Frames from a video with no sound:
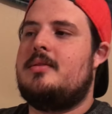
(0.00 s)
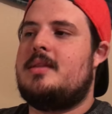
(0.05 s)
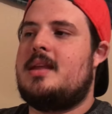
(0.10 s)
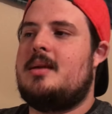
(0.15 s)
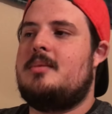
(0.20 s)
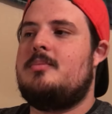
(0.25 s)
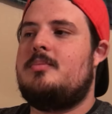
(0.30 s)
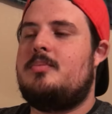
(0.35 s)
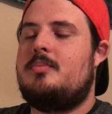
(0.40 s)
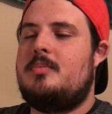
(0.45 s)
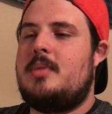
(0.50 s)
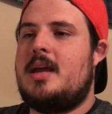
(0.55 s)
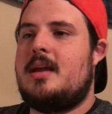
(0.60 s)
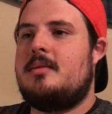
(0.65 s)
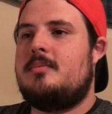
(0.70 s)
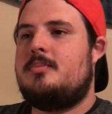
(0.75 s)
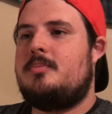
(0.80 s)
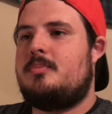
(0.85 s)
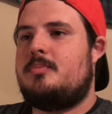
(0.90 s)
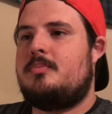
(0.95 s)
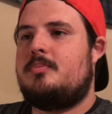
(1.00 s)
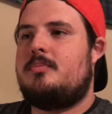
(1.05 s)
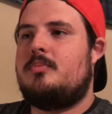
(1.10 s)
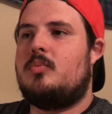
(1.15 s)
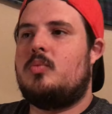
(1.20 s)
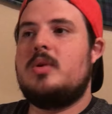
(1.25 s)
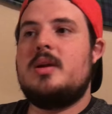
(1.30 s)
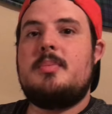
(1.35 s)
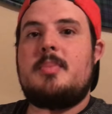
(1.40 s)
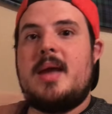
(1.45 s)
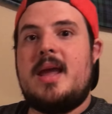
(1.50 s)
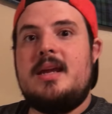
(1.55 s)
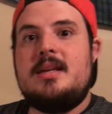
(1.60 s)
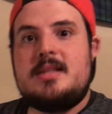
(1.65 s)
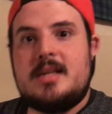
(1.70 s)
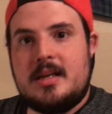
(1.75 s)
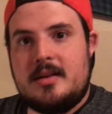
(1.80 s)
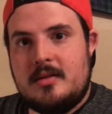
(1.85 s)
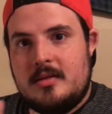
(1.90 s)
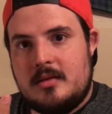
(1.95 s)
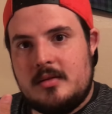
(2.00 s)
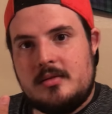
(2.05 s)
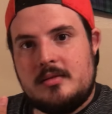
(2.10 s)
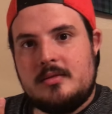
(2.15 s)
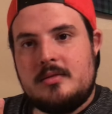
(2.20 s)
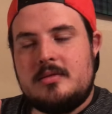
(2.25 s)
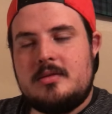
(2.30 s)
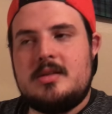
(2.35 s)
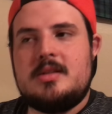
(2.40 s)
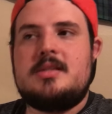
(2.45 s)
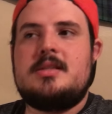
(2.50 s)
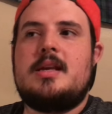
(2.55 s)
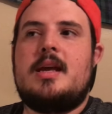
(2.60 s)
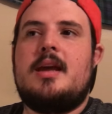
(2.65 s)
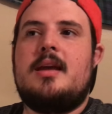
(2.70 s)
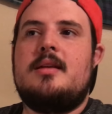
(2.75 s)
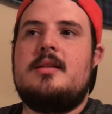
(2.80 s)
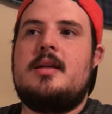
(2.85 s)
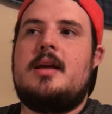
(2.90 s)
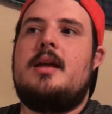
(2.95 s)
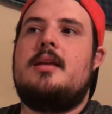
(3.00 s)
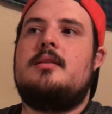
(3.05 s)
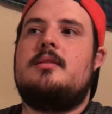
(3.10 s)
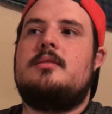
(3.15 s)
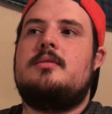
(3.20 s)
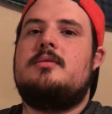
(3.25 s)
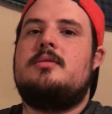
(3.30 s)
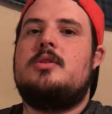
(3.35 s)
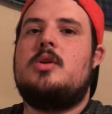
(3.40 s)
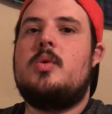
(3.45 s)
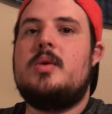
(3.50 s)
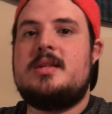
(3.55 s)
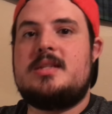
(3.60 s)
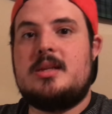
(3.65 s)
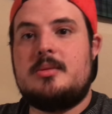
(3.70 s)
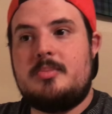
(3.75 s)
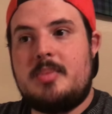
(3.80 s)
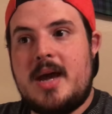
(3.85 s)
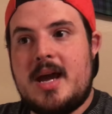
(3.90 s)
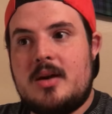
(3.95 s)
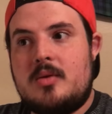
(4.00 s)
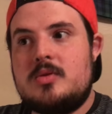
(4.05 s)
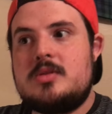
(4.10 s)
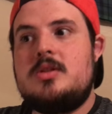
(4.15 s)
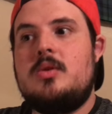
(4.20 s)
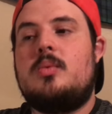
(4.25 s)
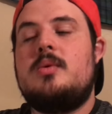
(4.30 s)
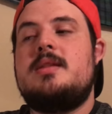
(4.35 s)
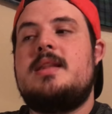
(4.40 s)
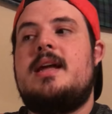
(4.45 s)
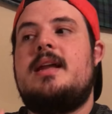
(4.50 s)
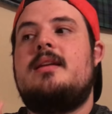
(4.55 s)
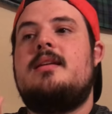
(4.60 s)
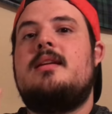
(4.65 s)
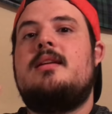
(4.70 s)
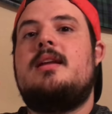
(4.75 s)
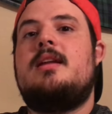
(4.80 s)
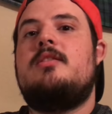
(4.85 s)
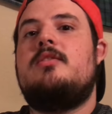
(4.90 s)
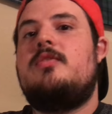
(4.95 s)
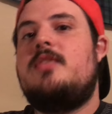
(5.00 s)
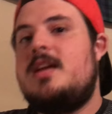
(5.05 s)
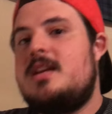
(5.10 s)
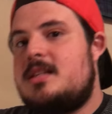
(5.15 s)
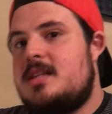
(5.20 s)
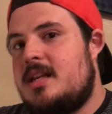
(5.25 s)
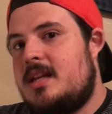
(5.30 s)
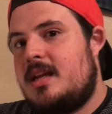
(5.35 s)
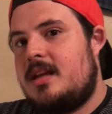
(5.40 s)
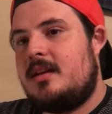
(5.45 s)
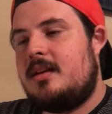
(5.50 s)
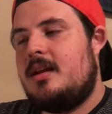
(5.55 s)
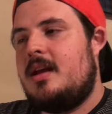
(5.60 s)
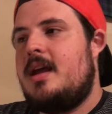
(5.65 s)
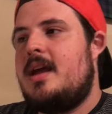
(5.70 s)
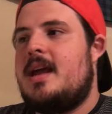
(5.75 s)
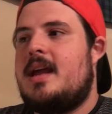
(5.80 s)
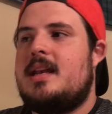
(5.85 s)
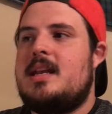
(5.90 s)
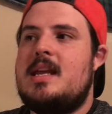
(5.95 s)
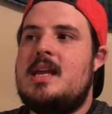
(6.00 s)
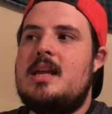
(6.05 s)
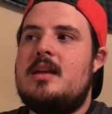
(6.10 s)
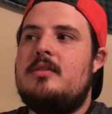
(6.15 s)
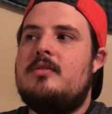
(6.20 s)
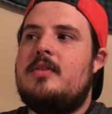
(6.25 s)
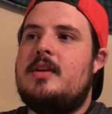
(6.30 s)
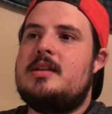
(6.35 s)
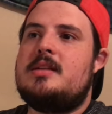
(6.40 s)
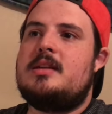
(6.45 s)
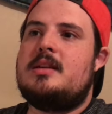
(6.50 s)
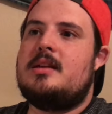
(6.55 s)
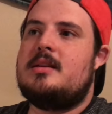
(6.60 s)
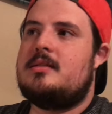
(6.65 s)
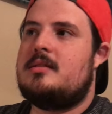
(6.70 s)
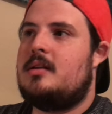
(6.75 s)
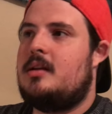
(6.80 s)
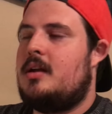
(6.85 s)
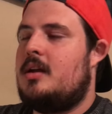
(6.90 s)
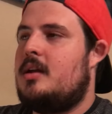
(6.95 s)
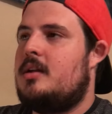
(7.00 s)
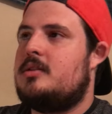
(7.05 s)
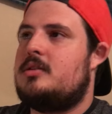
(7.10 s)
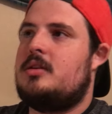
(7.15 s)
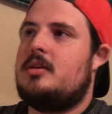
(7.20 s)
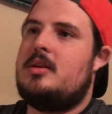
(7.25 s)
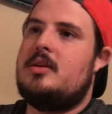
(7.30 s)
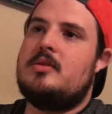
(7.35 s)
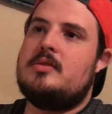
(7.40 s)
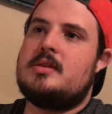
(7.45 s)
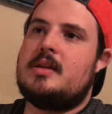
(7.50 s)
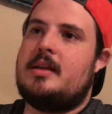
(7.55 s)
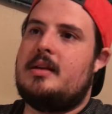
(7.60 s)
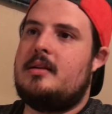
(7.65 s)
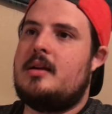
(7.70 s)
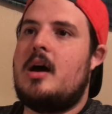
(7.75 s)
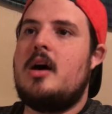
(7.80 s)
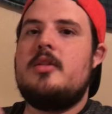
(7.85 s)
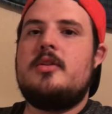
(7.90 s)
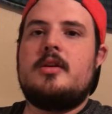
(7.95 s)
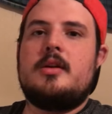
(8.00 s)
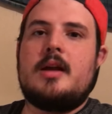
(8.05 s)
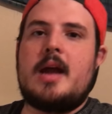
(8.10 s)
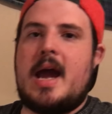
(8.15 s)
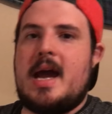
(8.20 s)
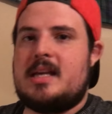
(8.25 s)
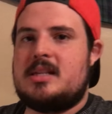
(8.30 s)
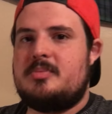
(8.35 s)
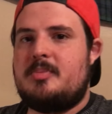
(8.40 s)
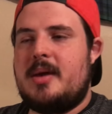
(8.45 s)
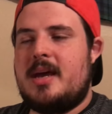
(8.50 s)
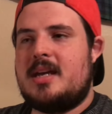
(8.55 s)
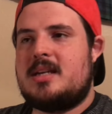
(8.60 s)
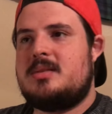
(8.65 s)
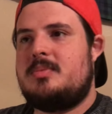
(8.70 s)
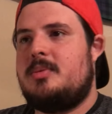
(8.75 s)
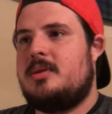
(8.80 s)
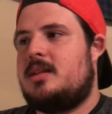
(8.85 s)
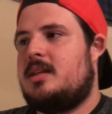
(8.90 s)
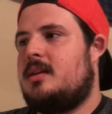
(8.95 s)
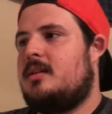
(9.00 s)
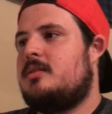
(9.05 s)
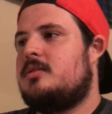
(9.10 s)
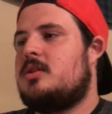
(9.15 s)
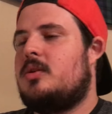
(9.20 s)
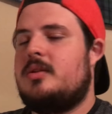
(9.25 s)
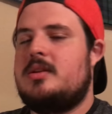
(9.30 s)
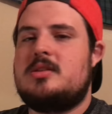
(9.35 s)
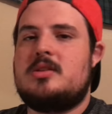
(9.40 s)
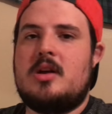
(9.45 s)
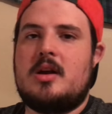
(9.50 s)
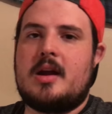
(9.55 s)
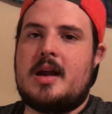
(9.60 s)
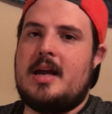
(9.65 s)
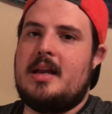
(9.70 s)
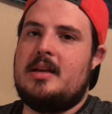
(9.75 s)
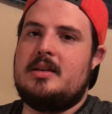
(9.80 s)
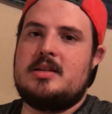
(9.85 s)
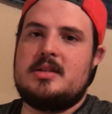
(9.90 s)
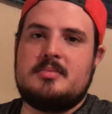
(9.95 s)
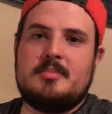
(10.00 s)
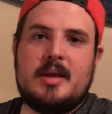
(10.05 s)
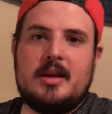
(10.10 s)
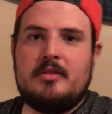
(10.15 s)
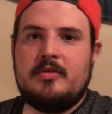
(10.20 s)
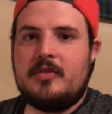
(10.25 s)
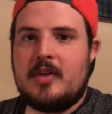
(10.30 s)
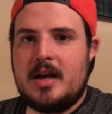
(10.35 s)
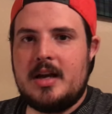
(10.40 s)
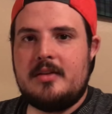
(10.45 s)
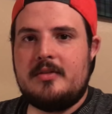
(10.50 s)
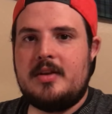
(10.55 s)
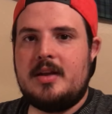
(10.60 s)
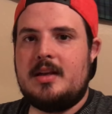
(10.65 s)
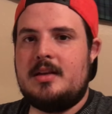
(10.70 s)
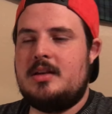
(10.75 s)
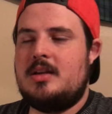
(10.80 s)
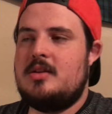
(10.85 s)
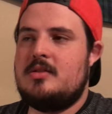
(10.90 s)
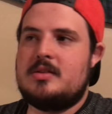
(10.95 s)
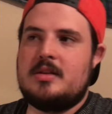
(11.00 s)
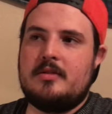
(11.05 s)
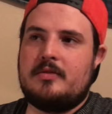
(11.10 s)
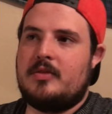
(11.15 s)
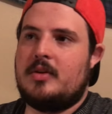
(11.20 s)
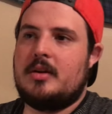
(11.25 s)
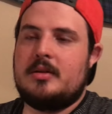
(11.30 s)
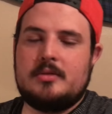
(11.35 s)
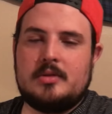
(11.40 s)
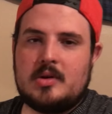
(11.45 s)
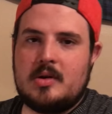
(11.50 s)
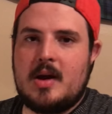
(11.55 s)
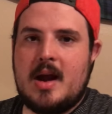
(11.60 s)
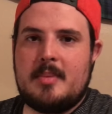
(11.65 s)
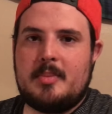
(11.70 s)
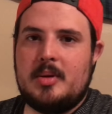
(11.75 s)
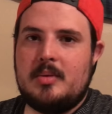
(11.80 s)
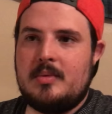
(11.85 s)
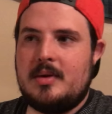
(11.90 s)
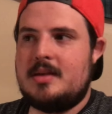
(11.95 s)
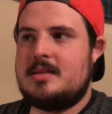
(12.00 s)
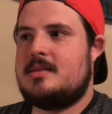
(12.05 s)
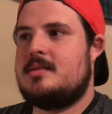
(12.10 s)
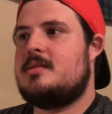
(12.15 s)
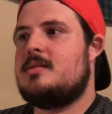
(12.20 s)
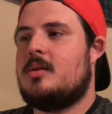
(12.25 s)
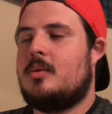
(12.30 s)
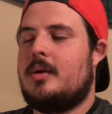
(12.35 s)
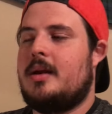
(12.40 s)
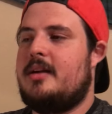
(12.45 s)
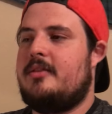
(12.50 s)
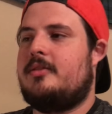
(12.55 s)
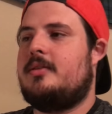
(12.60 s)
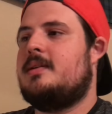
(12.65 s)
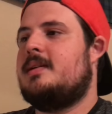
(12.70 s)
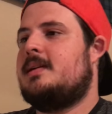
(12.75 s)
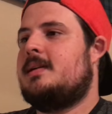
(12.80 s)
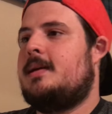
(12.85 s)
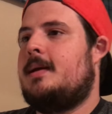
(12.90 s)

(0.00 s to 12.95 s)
They repaint it to say that Quentin Beck was the one that invented it, and he invented it to use it in other aspects, but then Tony Stark kind of just made fun of it and used it for crappy reasons or whatever.